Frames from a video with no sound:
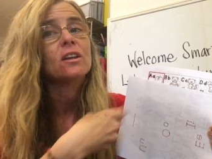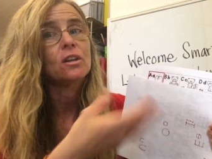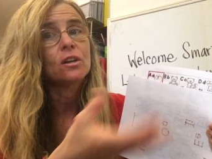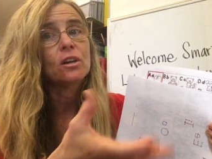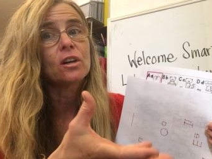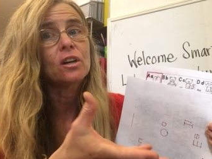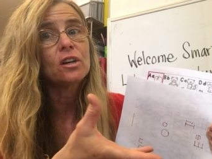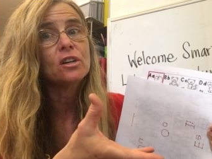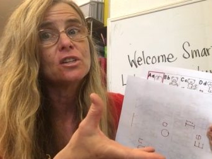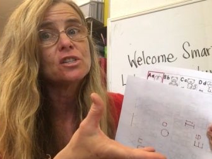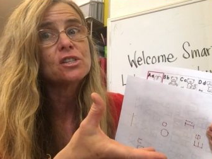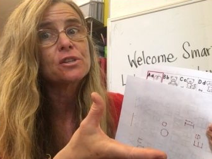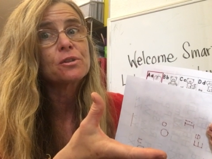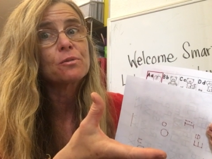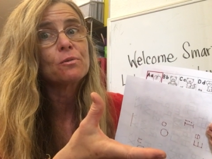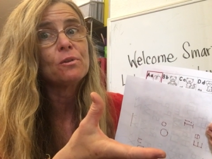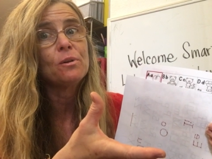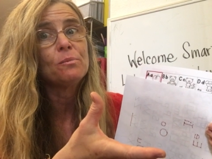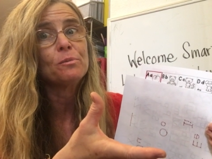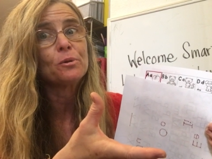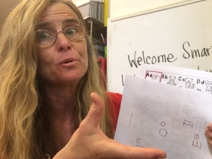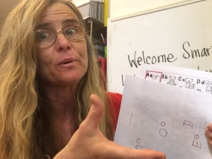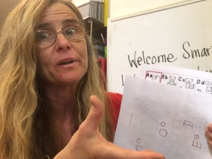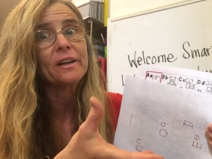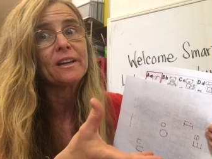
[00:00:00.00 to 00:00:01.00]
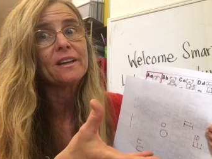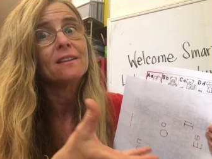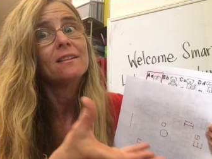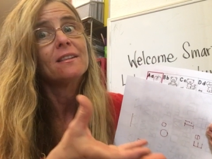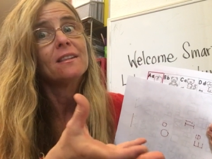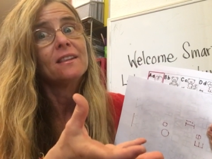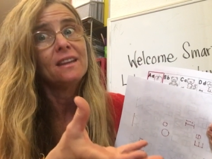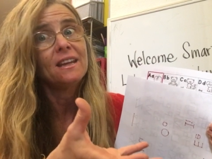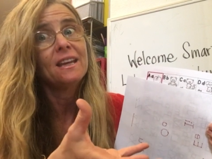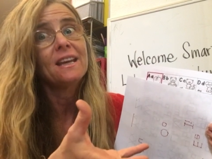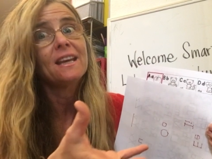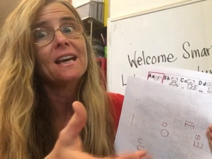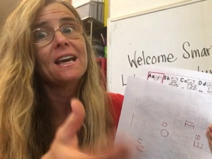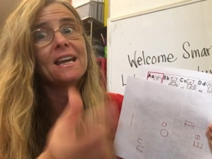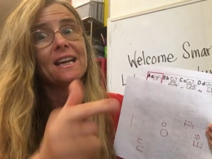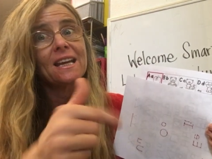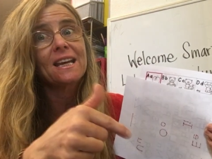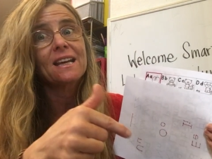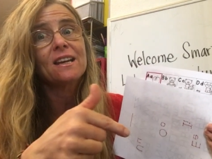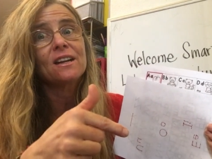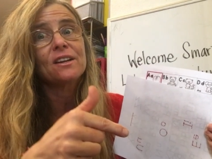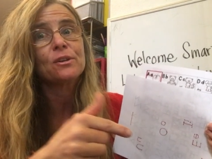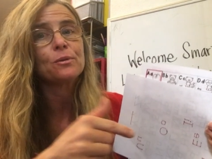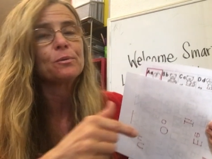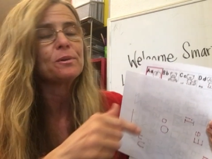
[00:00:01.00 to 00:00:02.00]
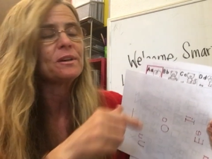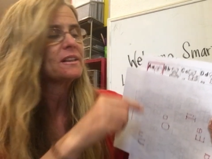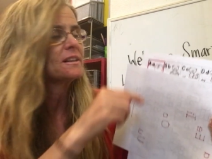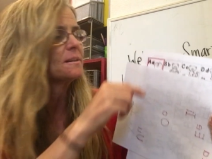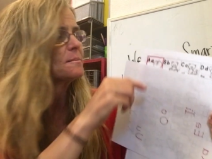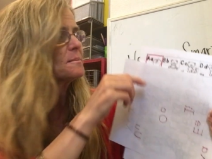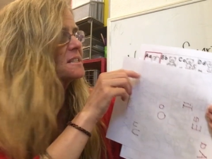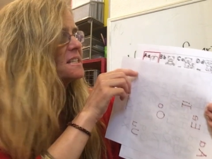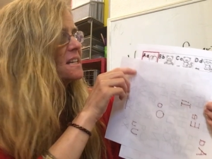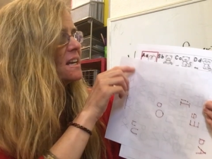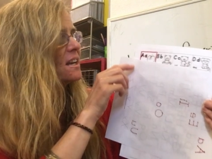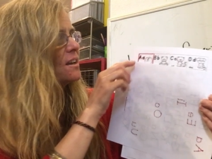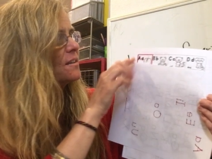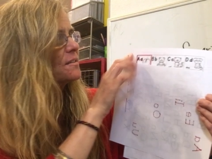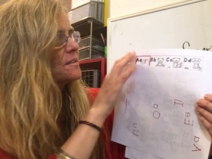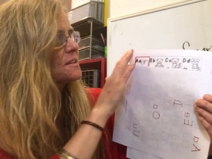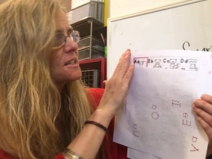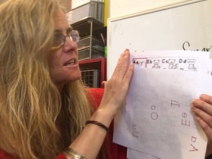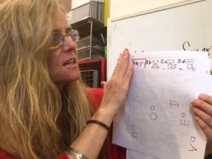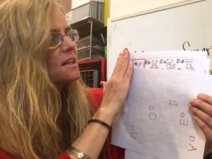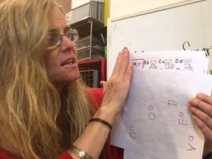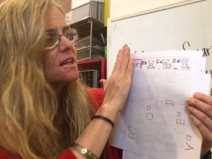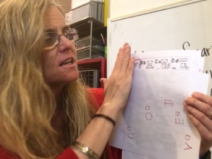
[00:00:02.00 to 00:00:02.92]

you're going to just throw them a ring. They got to get on the ring themselves.